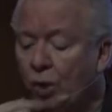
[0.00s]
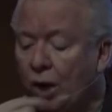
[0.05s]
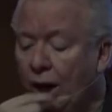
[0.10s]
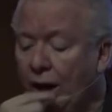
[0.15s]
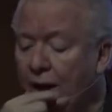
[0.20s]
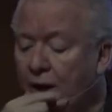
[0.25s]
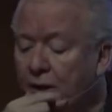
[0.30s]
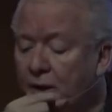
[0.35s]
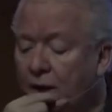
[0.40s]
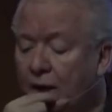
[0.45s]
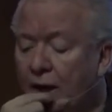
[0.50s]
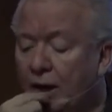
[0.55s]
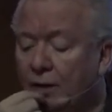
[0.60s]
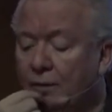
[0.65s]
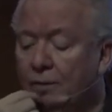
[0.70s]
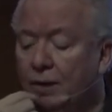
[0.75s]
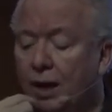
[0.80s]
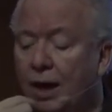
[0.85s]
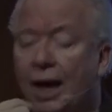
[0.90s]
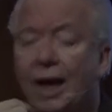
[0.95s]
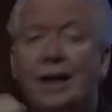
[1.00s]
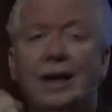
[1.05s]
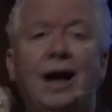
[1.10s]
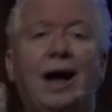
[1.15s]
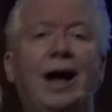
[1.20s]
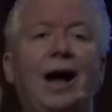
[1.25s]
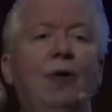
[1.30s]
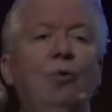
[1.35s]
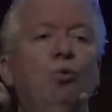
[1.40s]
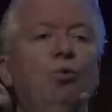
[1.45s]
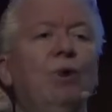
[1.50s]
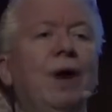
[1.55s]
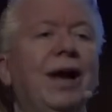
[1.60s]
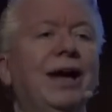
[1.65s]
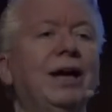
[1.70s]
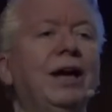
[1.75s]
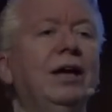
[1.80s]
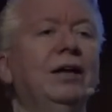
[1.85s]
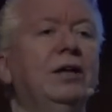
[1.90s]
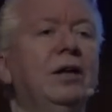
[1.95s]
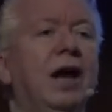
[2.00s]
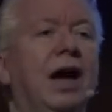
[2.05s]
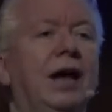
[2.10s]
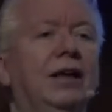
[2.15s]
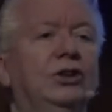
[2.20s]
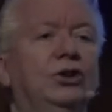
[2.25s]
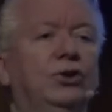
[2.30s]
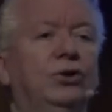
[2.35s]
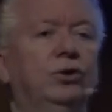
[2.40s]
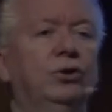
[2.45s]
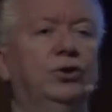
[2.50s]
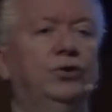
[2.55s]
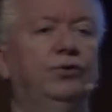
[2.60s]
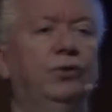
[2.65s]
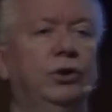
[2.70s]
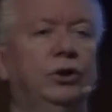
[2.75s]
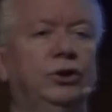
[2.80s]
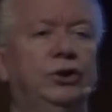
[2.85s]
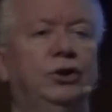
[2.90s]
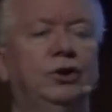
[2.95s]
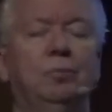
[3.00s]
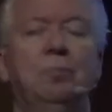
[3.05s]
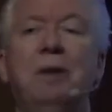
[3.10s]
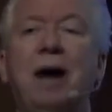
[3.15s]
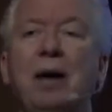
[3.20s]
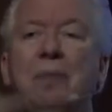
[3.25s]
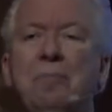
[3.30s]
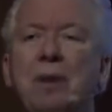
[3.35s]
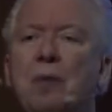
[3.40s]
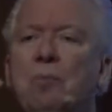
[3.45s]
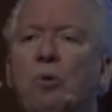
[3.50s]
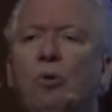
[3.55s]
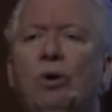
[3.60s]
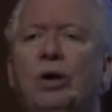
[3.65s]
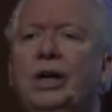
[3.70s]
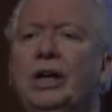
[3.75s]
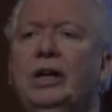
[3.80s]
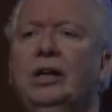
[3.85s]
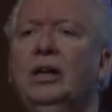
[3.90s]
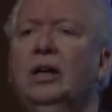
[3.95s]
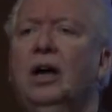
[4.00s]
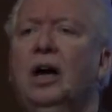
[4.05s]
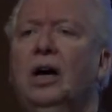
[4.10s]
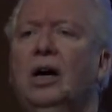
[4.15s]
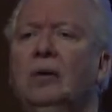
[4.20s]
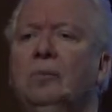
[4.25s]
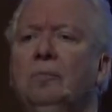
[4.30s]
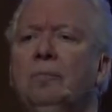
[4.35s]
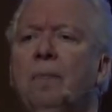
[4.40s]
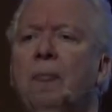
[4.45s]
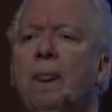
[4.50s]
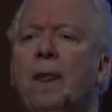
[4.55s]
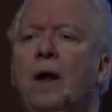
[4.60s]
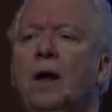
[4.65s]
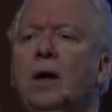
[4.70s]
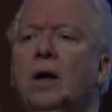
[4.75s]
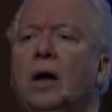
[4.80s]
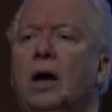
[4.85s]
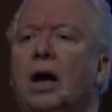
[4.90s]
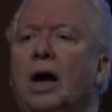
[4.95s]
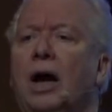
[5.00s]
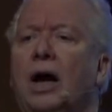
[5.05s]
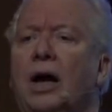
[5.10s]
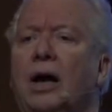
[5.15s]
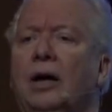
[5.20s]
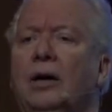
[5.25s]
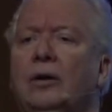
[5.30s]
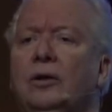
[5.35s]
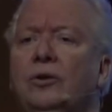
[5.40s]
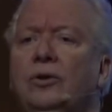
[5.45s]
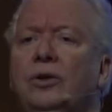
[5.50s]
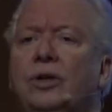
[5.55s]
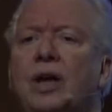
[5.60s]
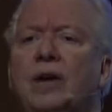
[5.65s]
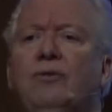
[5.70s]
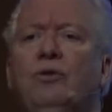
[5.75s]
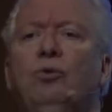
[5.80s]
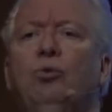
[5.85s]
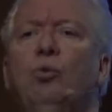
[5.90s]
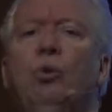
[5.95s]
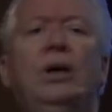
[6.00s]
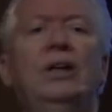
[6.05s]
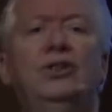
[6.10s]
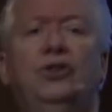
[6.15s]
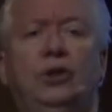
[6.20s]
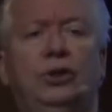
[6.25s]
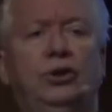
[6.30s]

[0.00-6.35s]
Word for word: And, uh, and I recognize those verses. My memory um, uh, never was